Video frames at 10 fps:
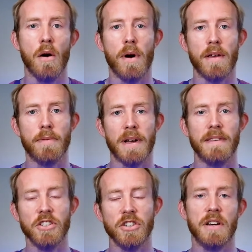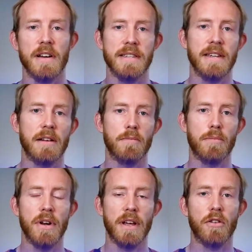Whereas by digitizing it and
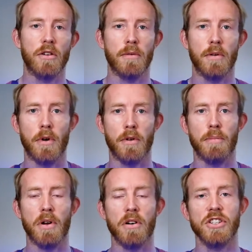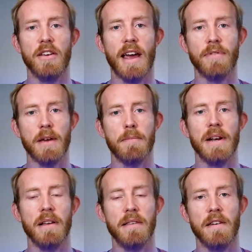putting it on a blockchain, you have the
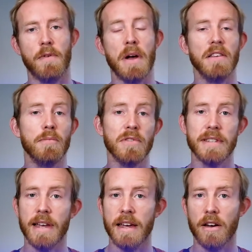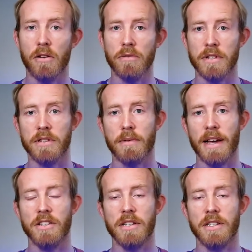ability for multiple stakeholders to
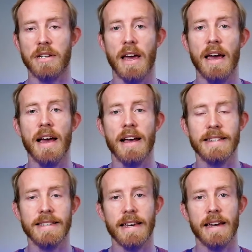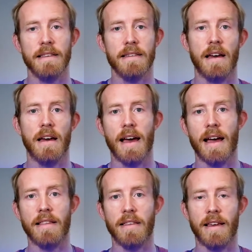actually see it
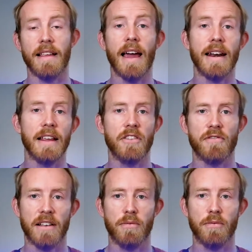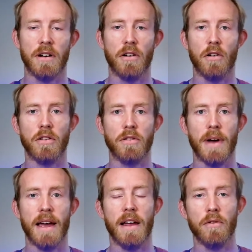and interact with it along the
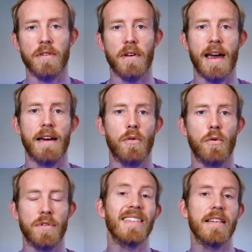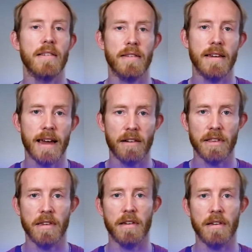way, and also have authenticity
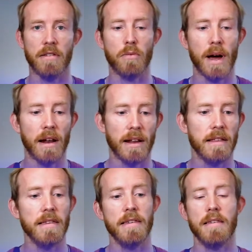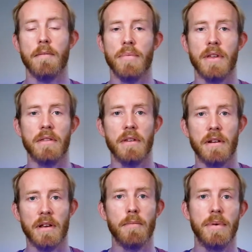guarantees as well. And this is something that
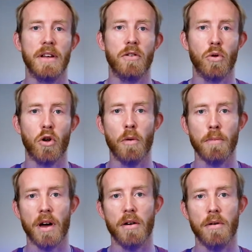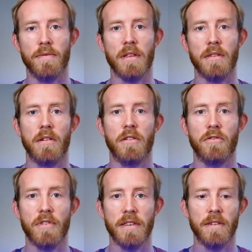a company called Komgo have done to
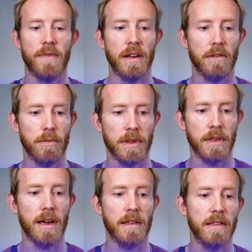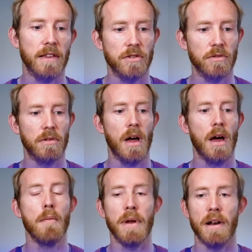great effect with their digital
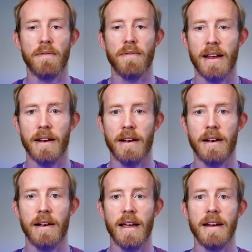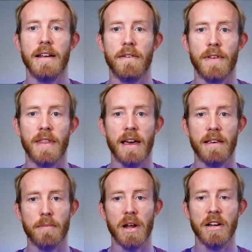bill of lading for their
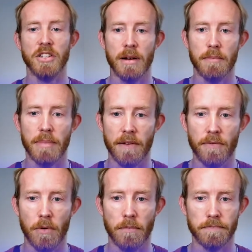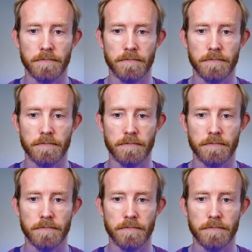supply chain platform.